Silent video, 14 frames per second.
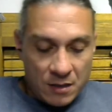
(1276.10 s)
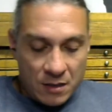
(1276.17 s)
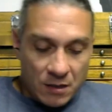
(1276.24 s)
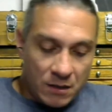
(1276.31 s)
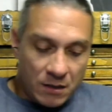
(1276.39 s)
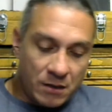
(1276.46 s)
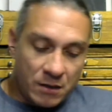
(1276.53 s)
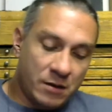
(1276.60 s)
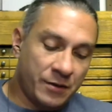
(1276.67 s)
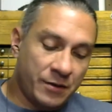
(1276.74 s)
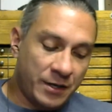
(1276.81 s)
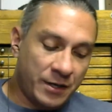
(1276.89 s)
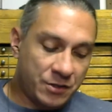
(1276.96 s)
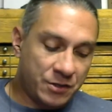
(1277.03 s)

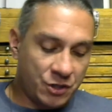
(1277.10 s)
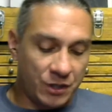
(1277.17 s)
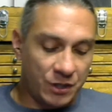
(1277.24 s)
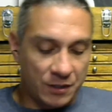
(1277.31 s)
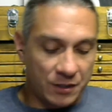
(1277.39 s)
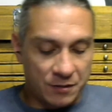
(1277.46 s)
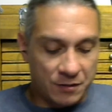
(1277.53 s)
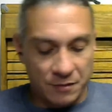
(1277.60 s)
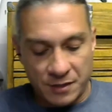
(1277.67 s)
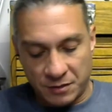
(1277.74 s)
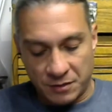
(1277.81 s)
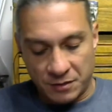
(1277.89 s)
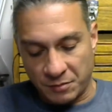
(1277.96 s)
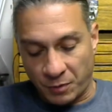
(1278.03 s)
All that shit
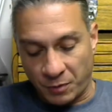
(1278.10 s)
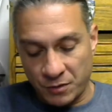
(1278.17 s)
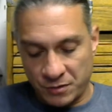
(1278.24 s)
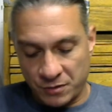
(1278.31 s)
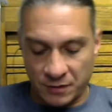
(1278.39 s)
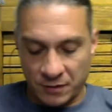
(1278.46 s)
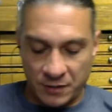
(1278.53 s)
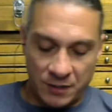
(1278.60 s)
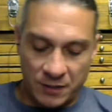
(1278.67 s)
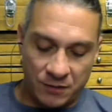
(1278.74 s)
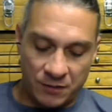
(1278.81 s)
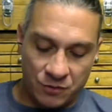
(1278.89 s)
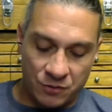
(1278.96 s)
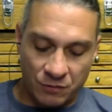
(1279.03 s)
that supposedly
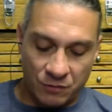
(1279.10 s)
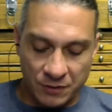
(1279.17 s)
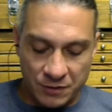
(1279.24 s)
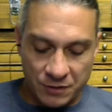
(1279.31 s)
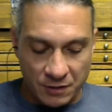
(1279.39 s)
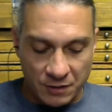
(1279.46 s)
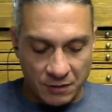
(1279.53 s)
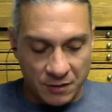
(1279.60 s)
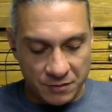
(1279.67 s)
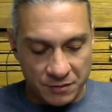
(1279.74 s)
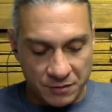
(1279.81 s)
the journalistic arts